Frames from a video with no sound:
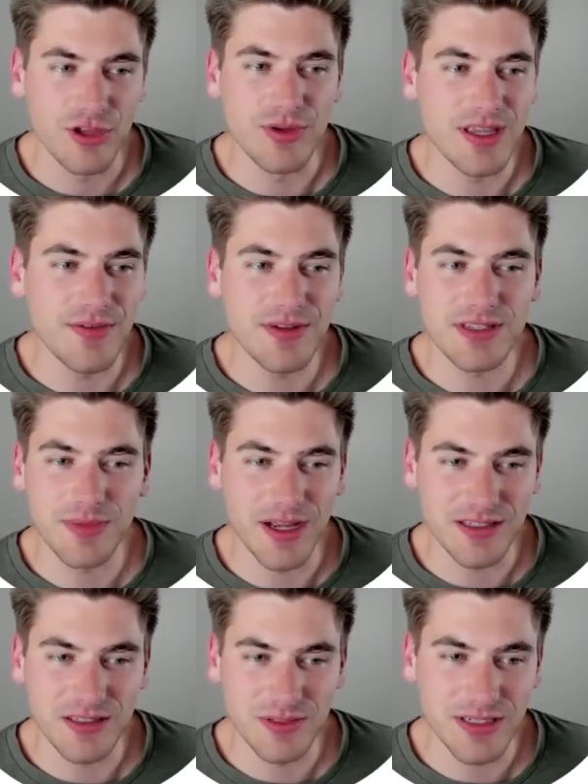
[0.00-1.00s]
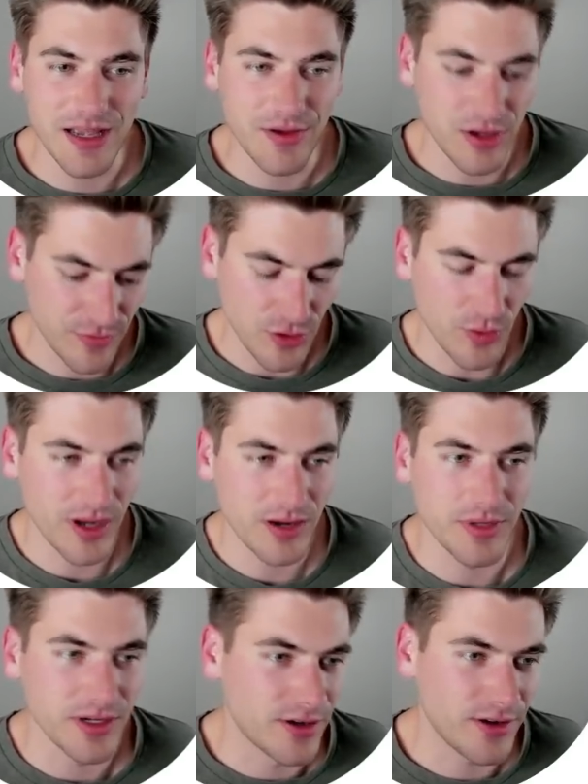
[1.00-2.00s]
You can give it some custom styling if you want,
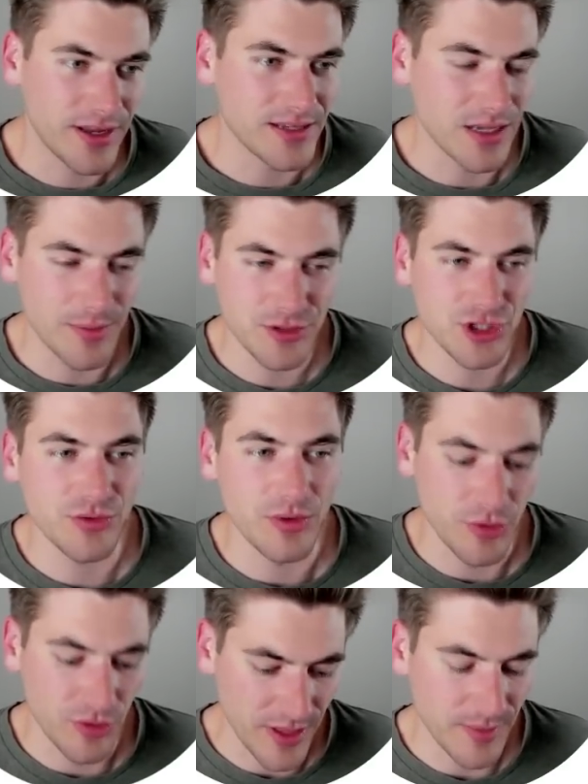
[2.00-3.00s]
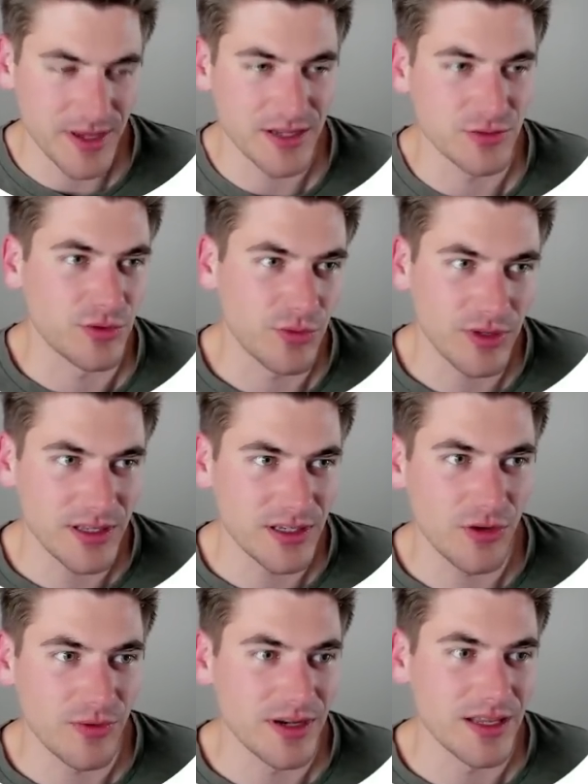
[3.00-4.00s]
but in our case, I'm just gonna remove that because we really
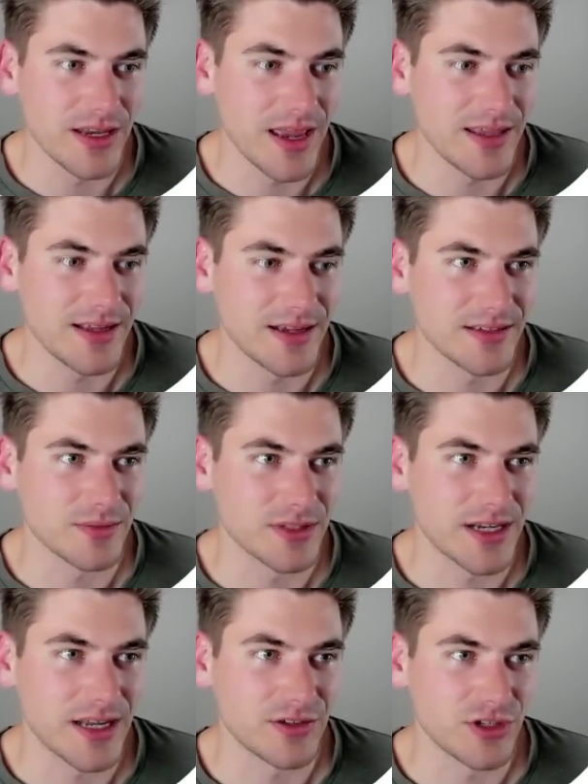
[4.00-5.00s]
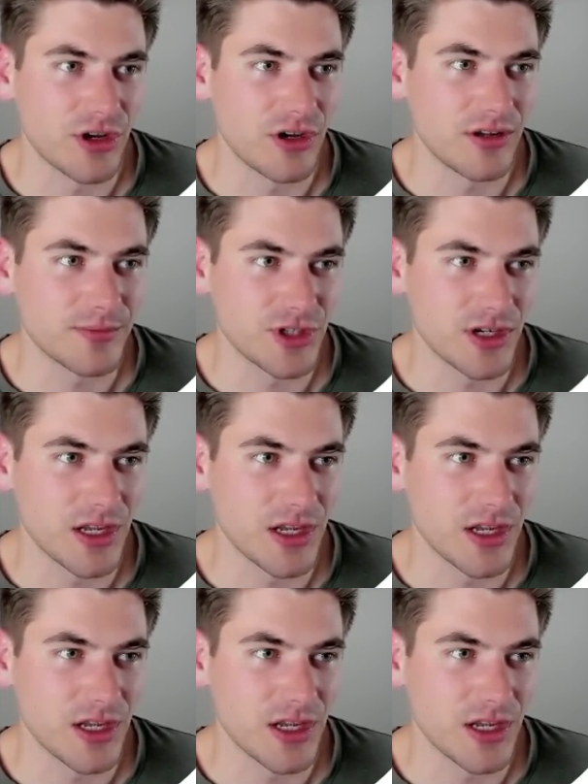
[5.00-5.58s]
don't need any custom styles at all. I'm just gonna